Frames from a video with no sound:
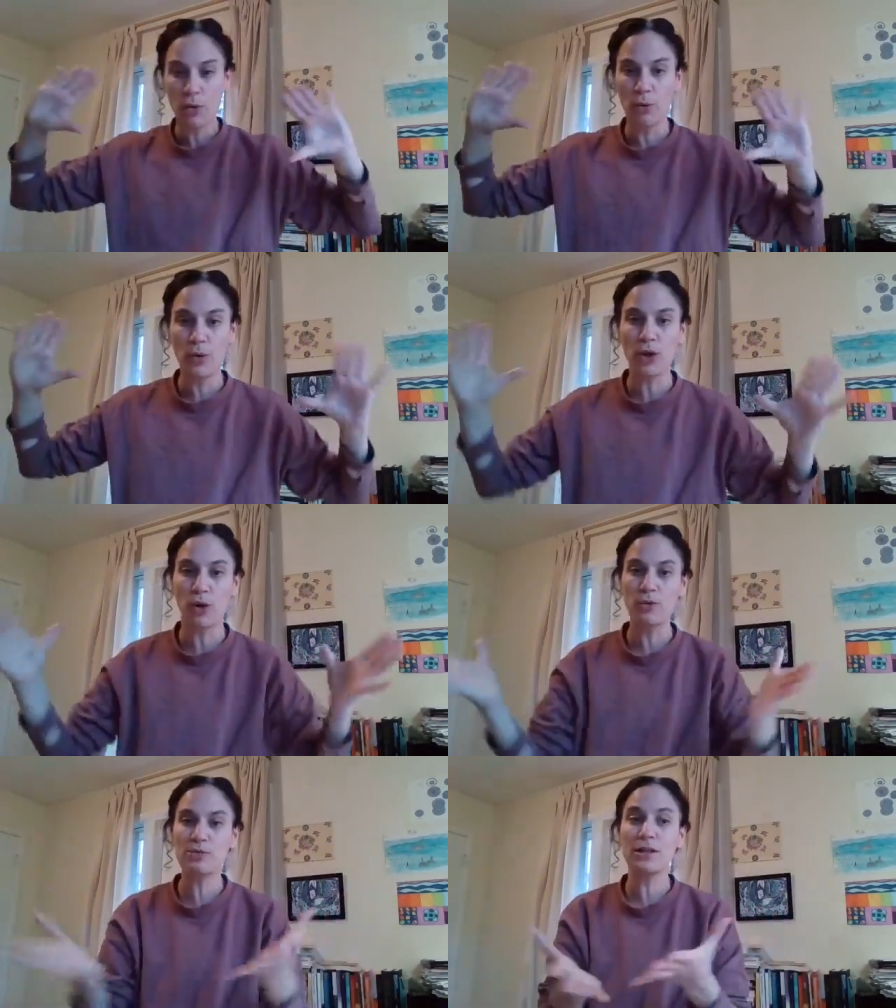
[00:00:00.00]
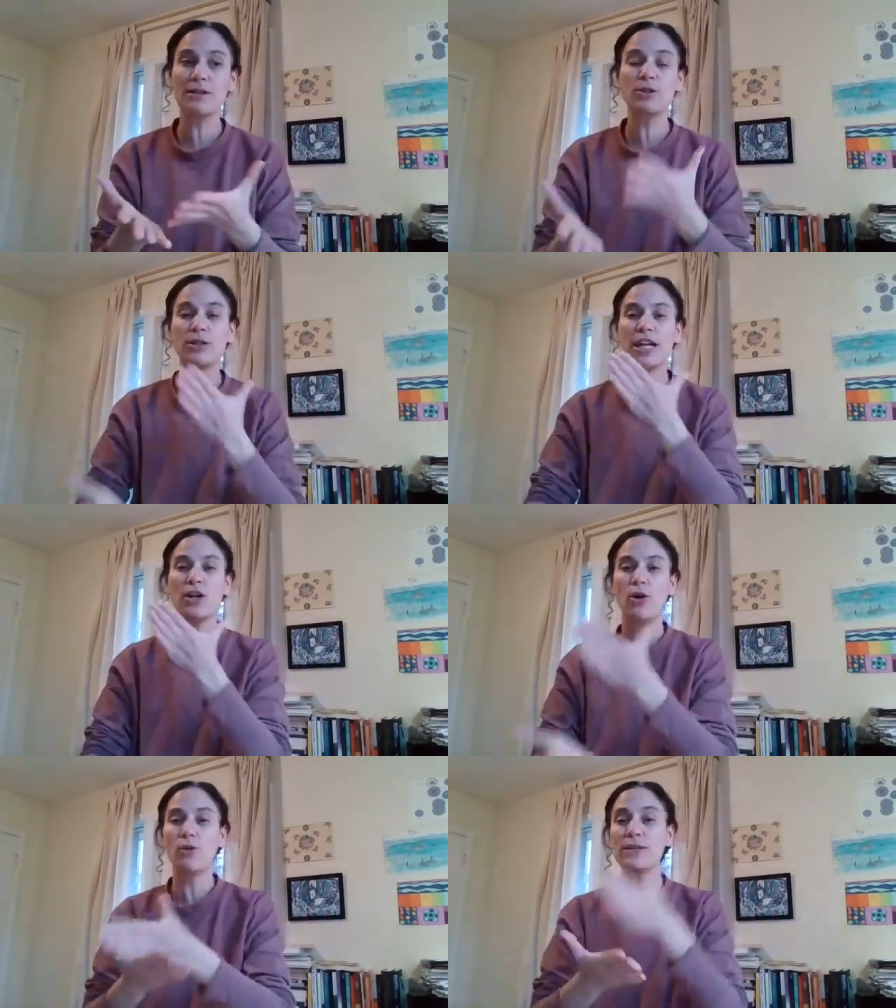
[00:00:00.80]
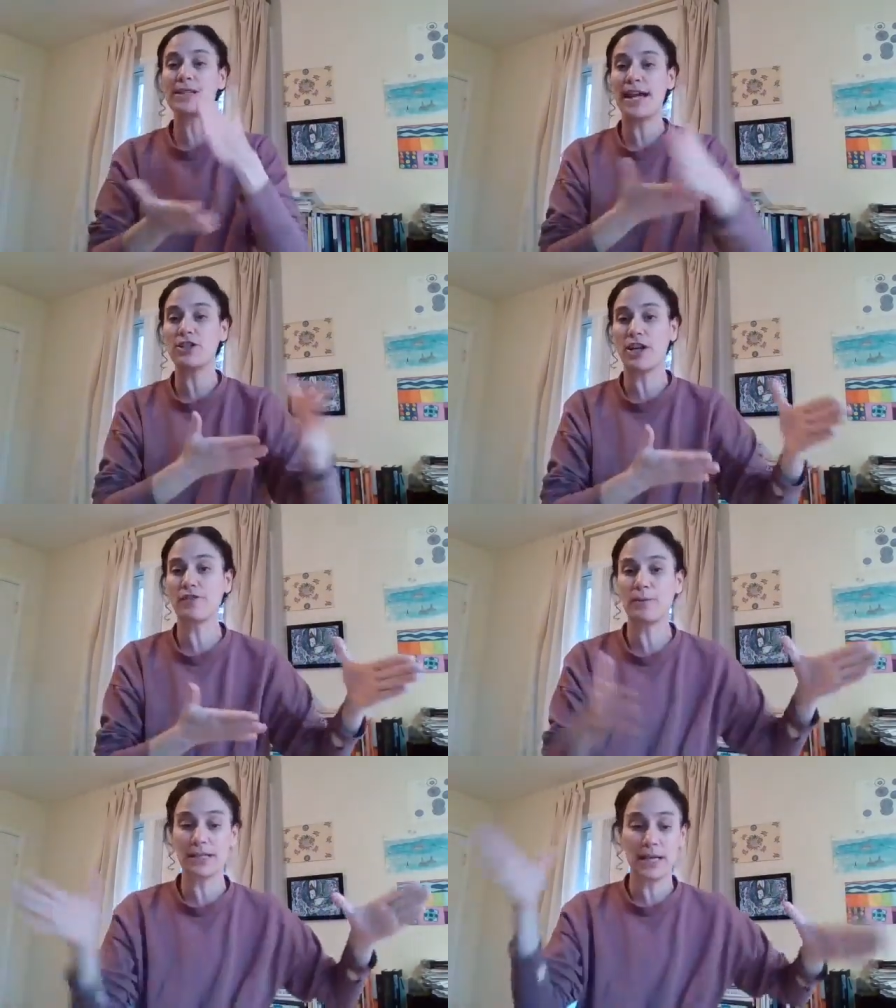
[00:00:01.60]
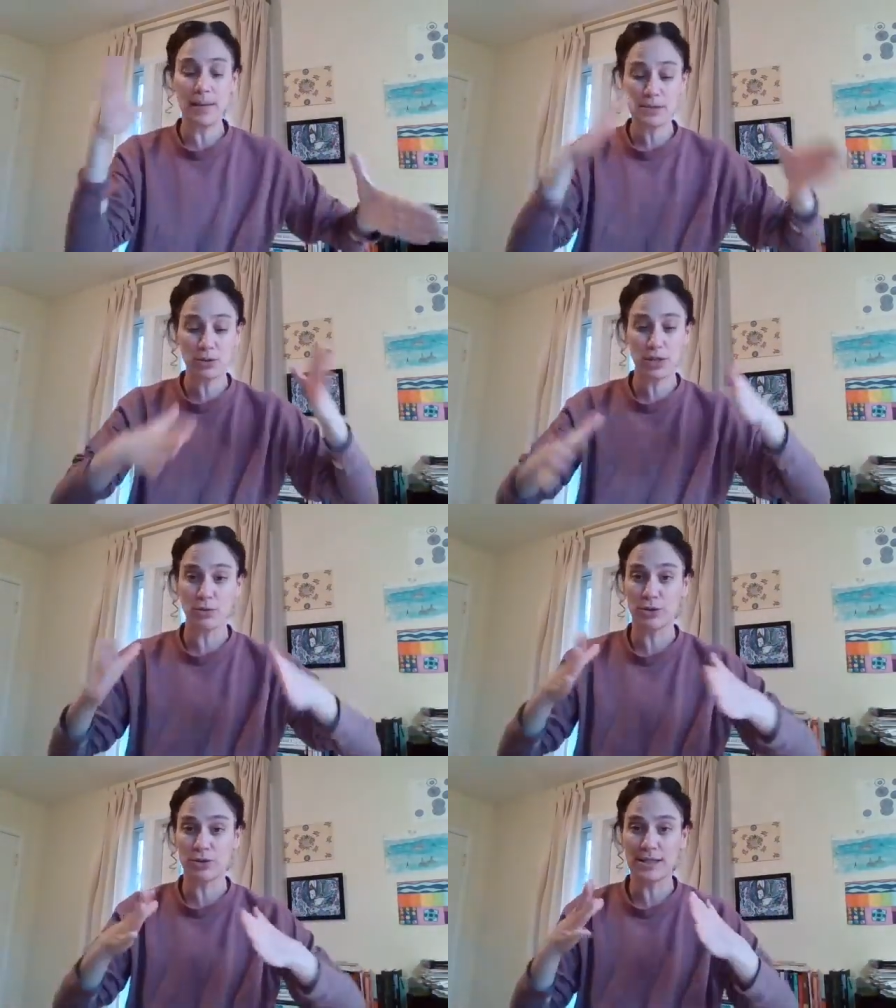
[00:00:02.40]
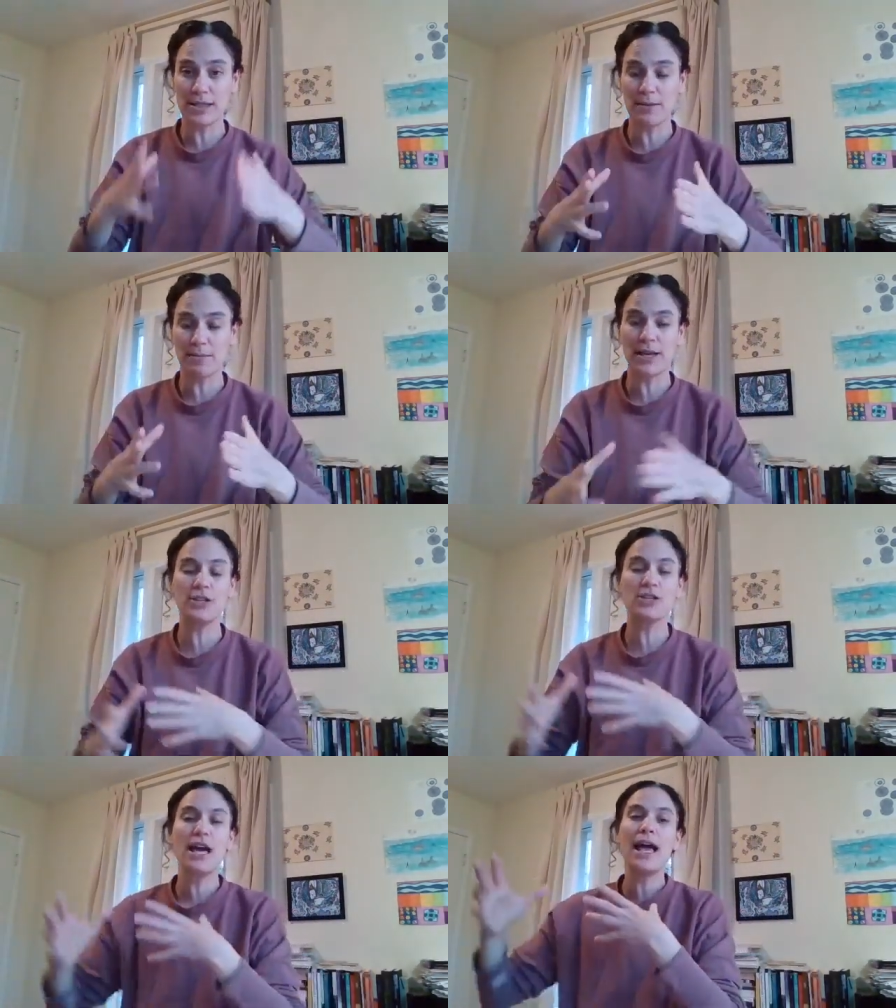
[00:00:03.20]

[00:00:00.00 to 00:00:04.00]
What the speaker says: We always welcome you, and I always catch everybody up so that we're on the same page.